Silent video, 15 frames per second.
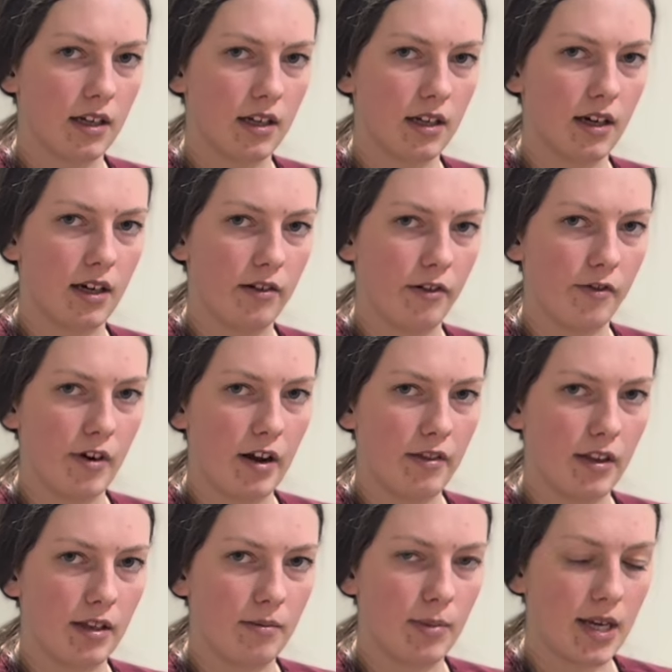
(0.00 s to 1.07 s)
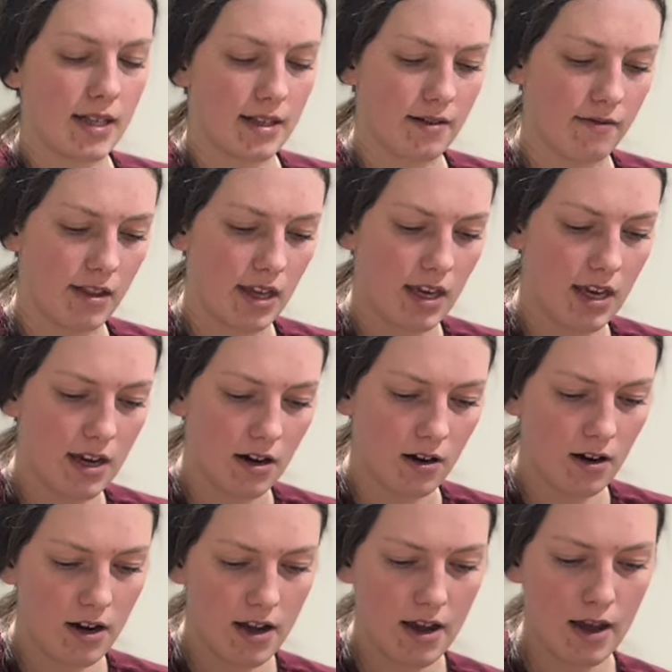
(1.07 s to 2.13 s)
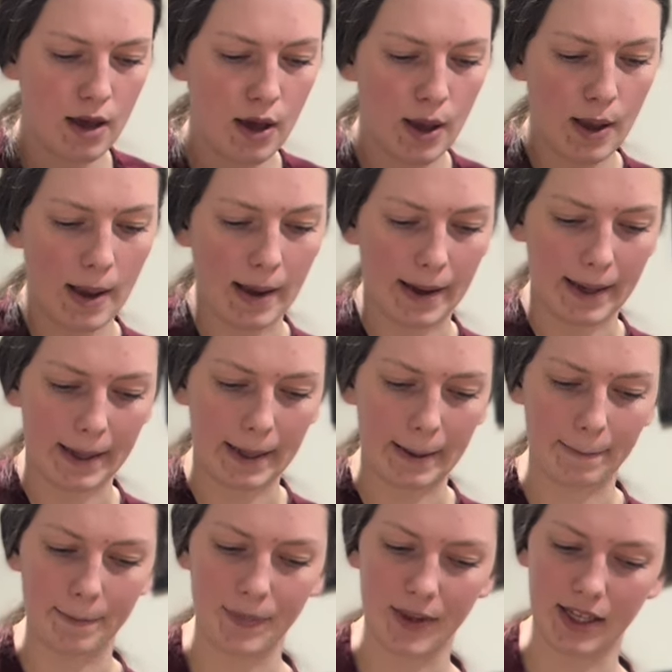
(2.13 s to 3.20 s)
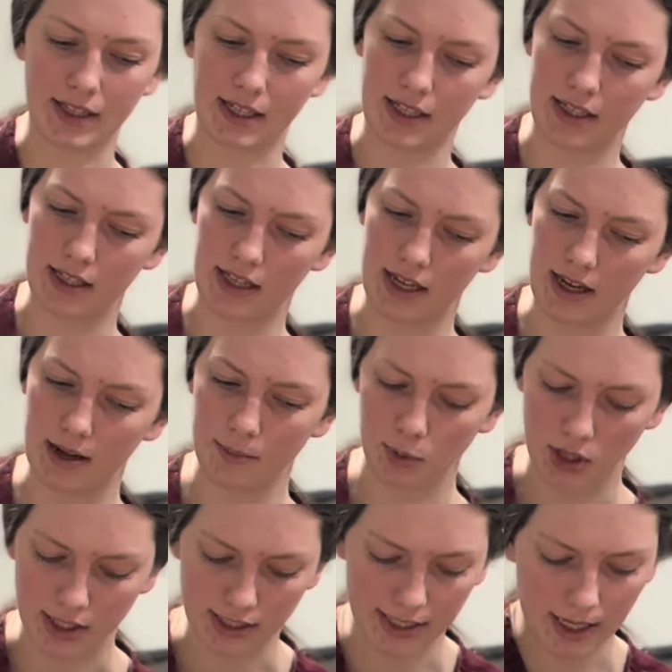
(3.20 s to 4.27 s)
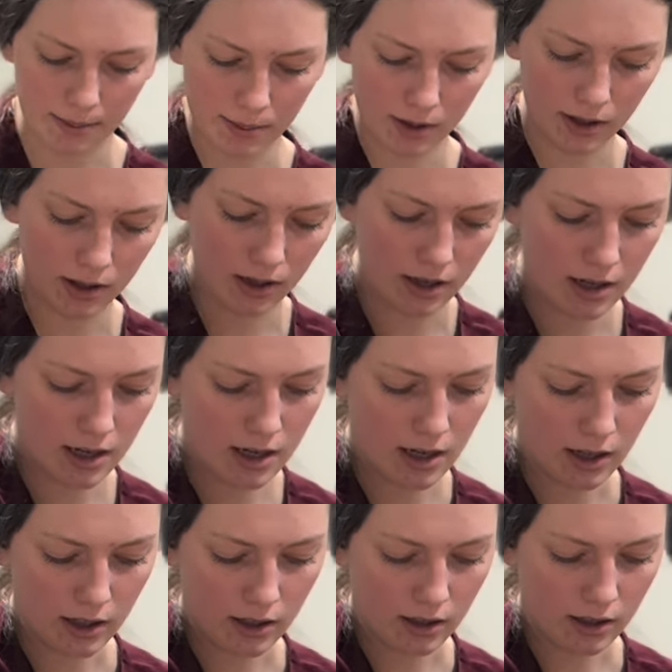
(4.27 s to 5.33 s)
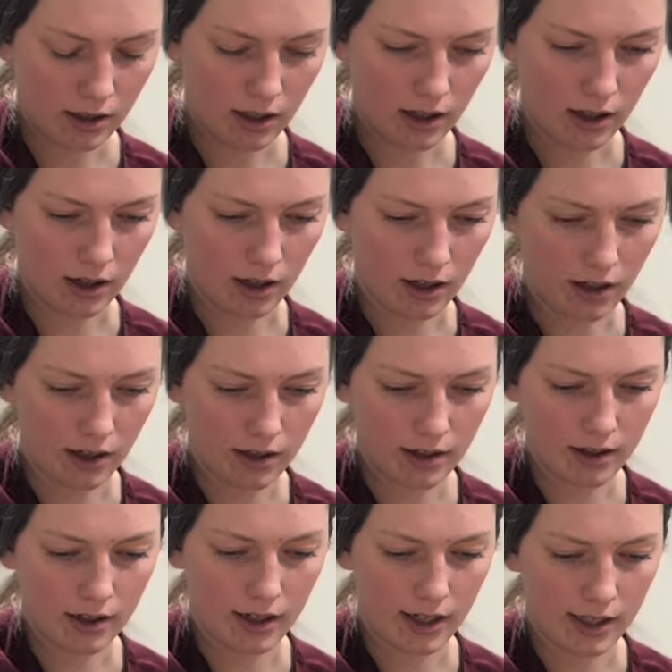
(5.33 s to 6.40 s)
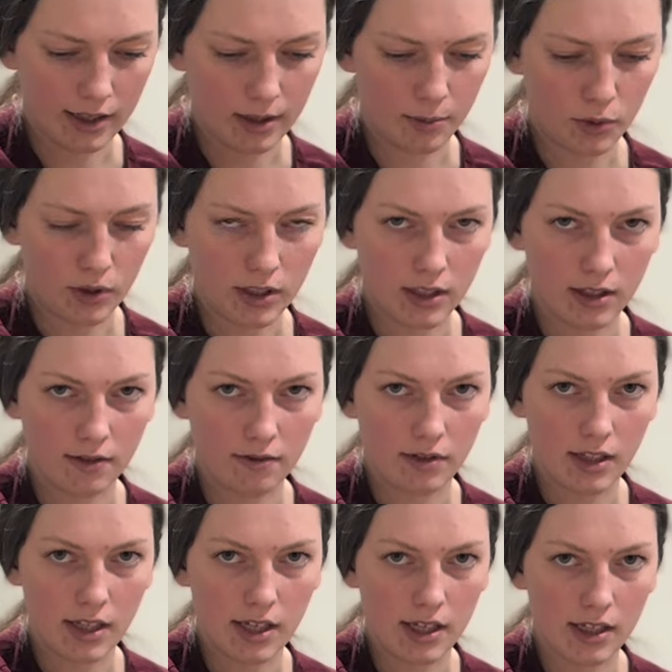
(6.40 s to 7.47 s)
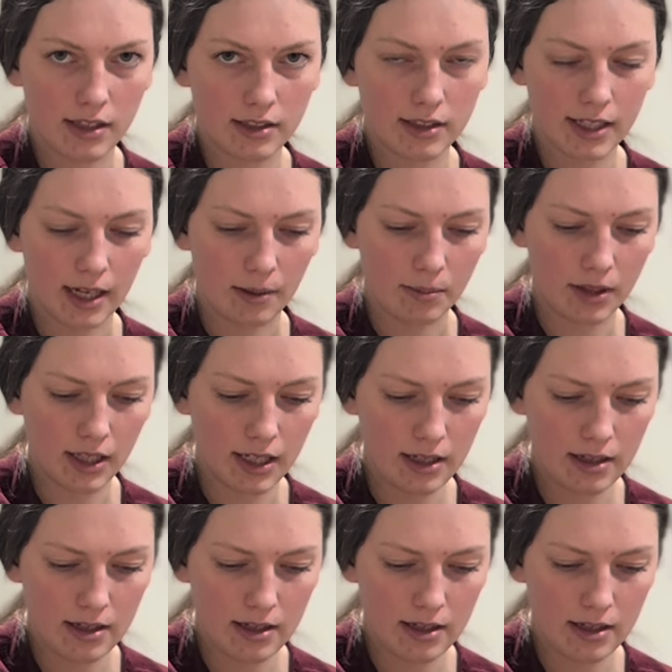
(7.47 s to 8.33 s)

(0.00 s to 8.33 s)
kind of around the base of the ear. And then the prescapular are at the point of the scapula.